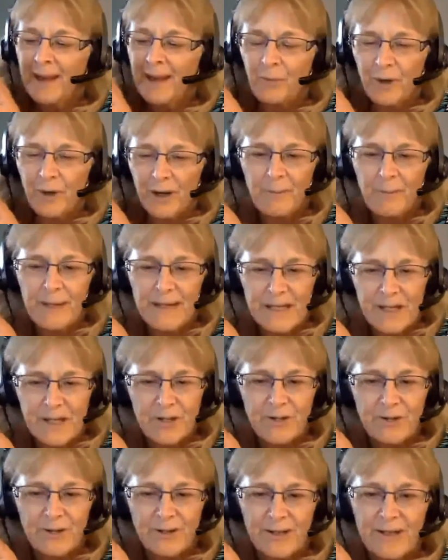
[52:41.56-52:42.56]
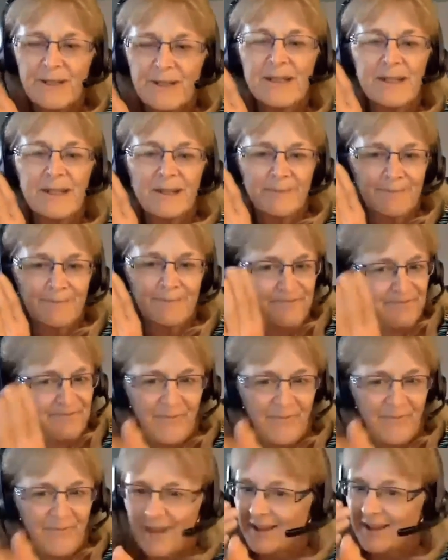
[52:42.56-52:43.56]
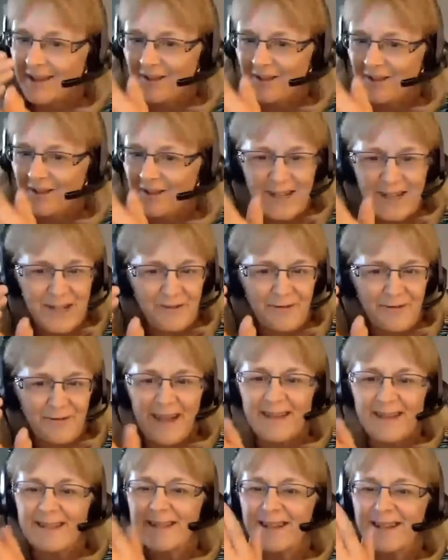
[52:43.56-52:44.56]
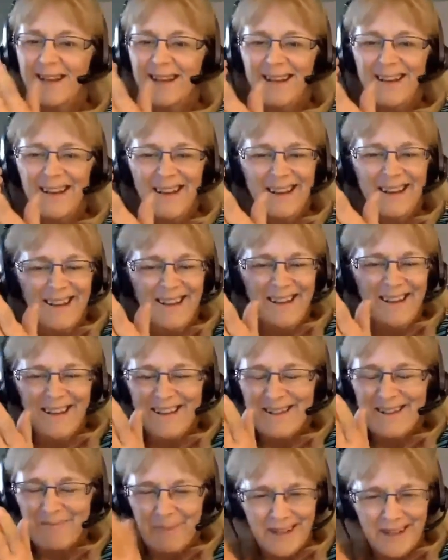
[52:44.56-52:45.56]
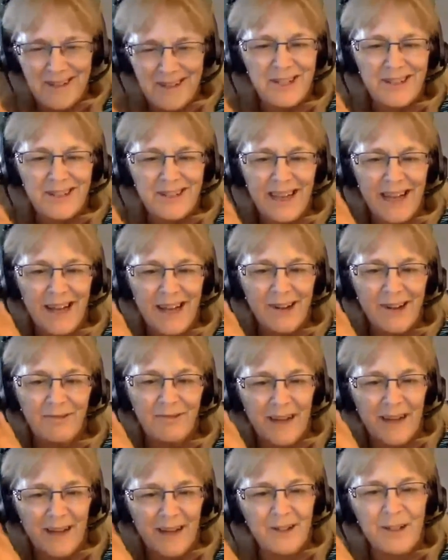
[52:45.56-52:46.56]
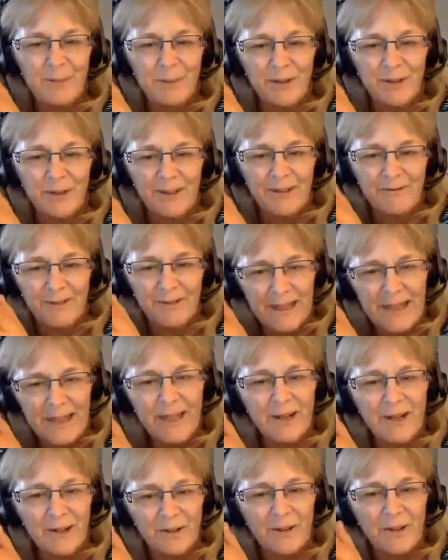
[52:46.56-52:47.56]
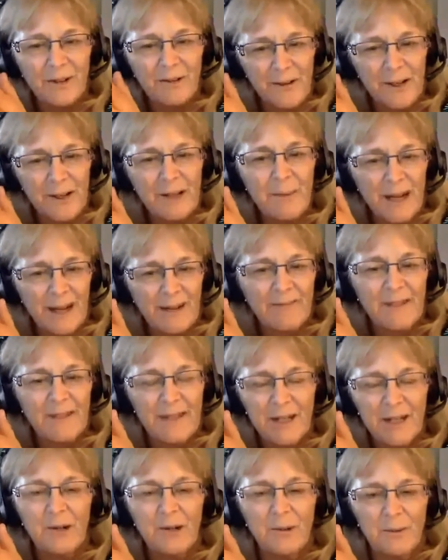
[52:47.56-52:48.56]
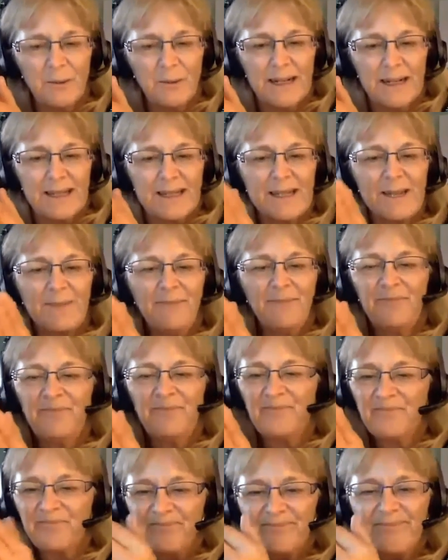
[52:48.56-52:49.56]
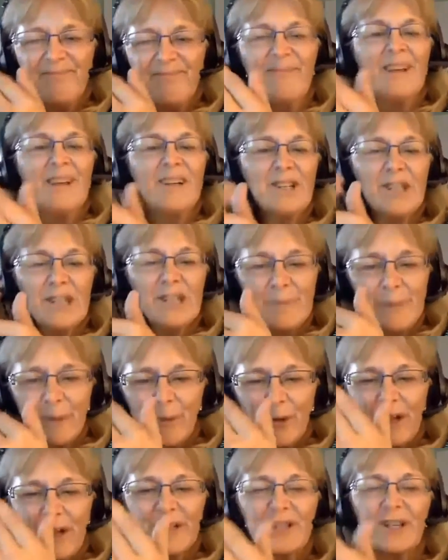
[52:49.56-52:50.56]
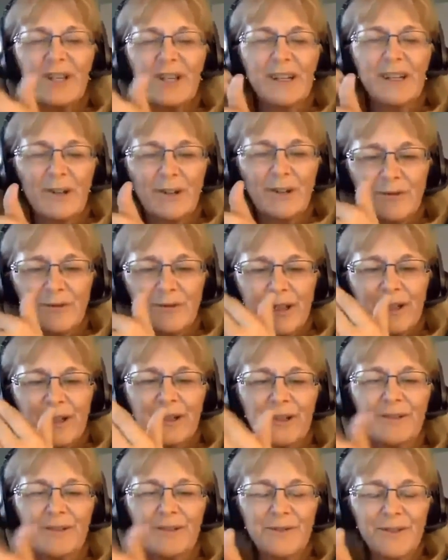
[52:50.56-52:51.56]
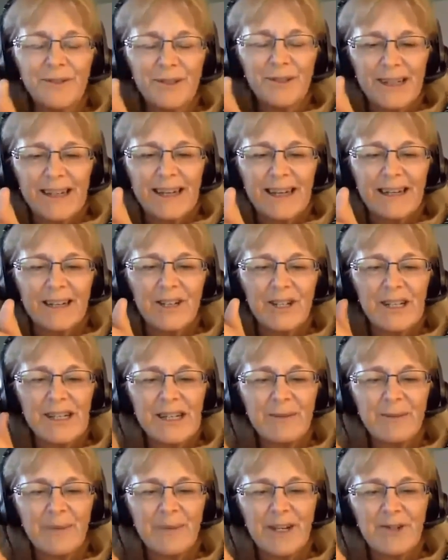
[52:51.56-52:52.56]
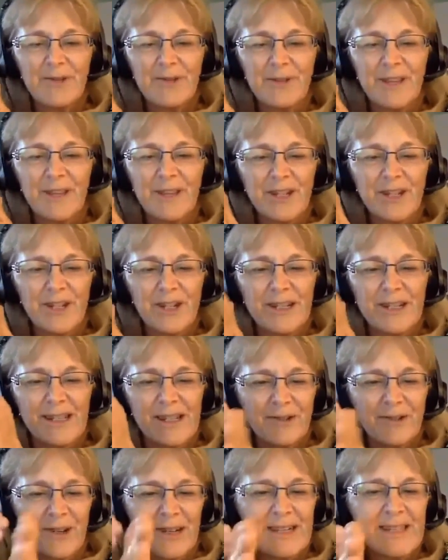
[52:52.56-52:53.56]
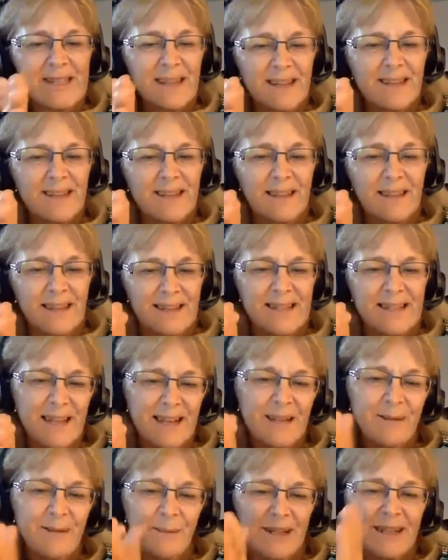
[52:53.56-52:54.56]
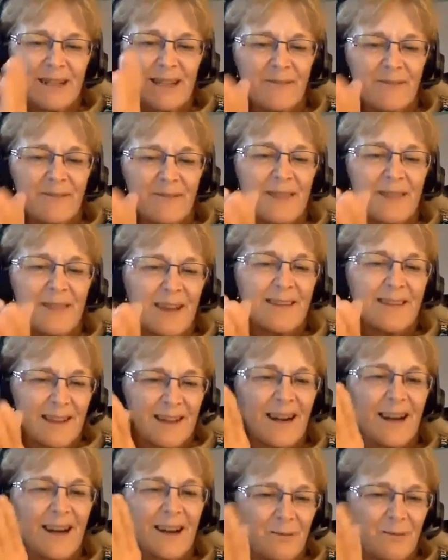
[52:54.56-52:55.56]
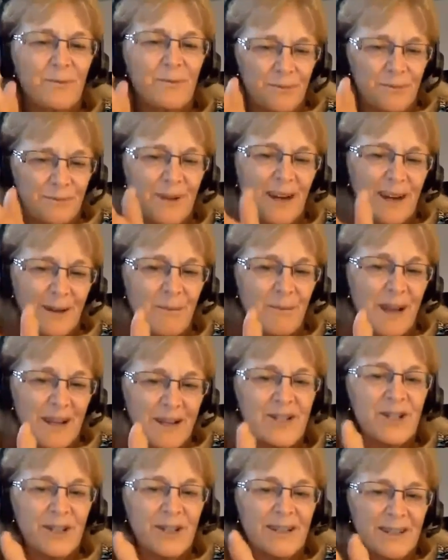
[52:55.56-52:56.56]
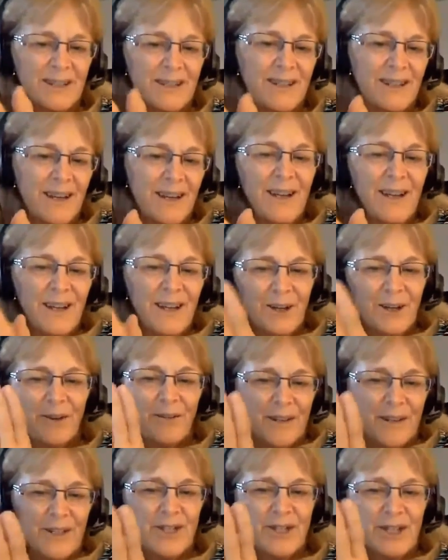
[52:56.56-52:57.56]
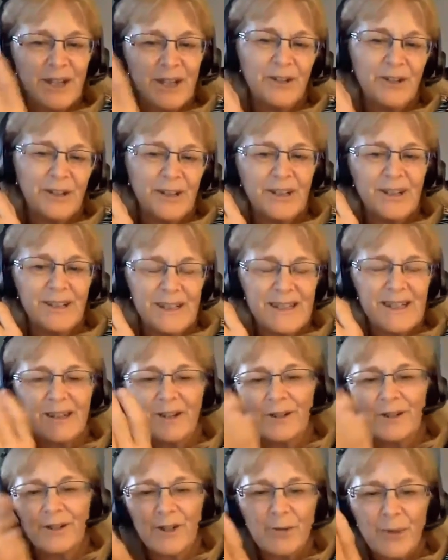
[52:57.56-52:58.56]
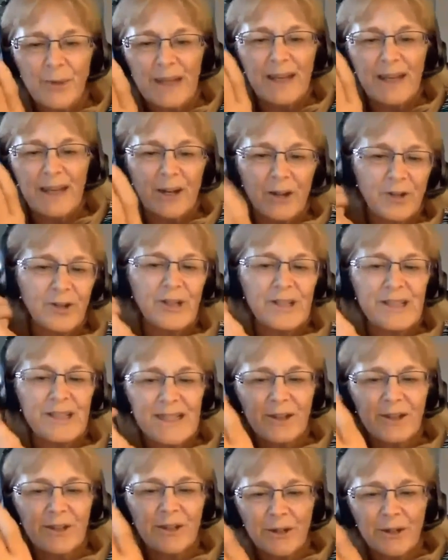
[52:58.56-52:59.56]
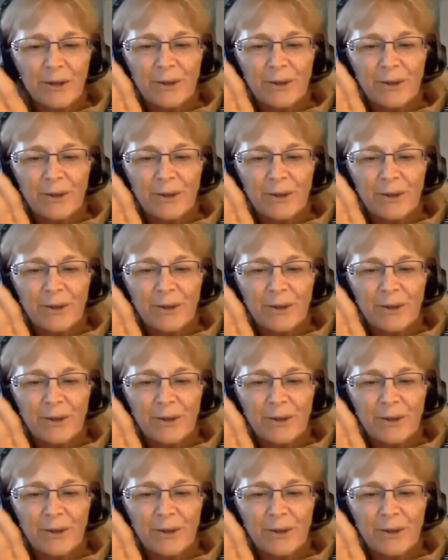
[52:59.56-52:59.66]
And one of my students in face to face mentioned how valuable the video, the feedback video was. She's been watching it over and over again just to make sure that she's addressing in the assignment everything that I I mentioned, you know, that she could consider tweaking or consider